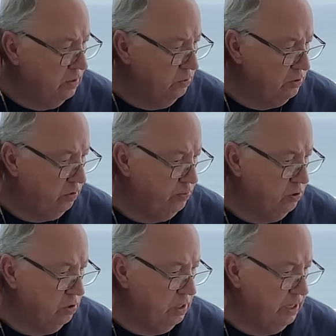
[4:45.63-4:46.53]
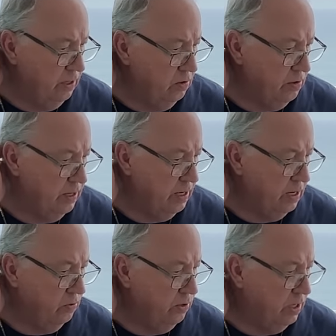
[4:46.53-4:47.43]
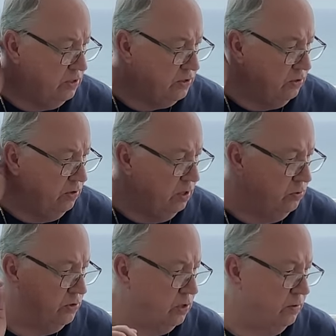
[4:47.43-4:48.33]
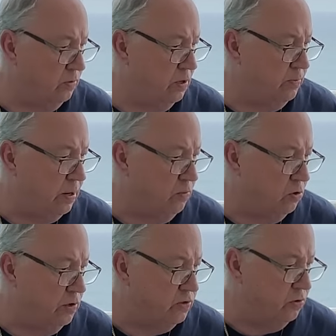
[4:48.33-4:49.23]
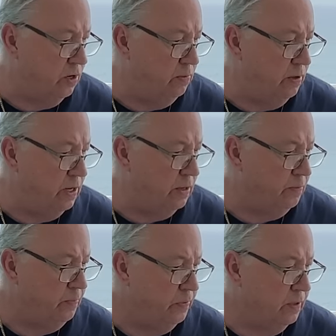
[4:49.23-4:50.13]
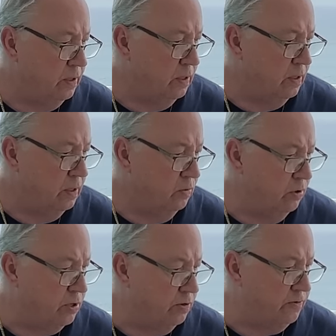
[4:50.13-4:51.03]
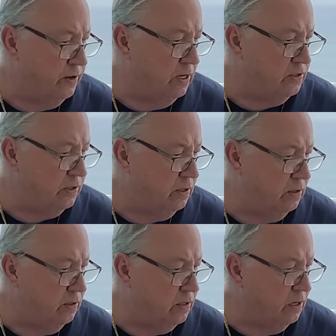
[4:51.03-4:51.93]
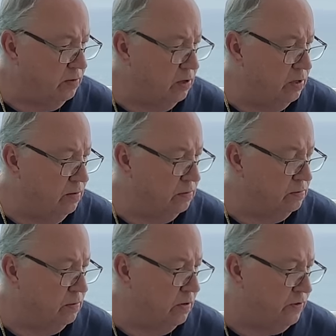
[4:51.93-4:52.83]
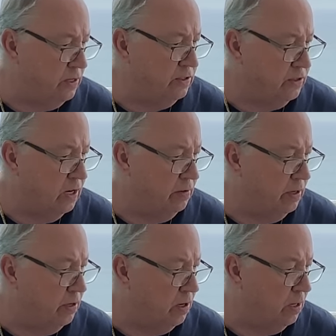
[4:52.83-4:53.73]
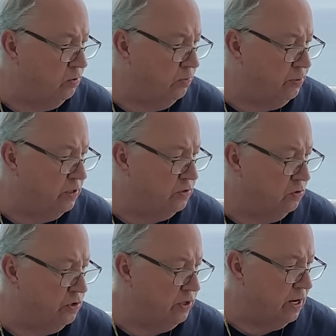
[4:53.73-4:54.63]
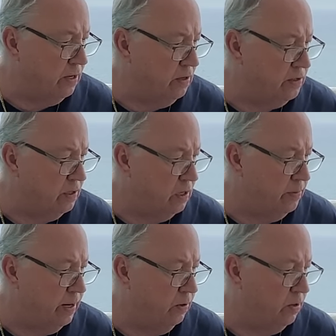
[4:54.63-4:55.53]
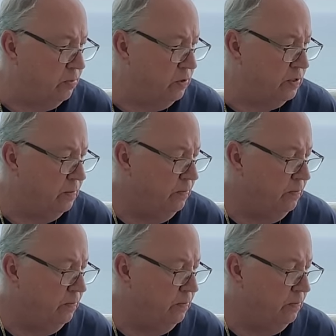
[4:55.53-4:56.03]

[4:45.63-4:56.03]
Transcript: was reportedly on the air when its studio was overrun by more than 20 men with their faces covered and armed with pistols, shotguns, and automatic weapons.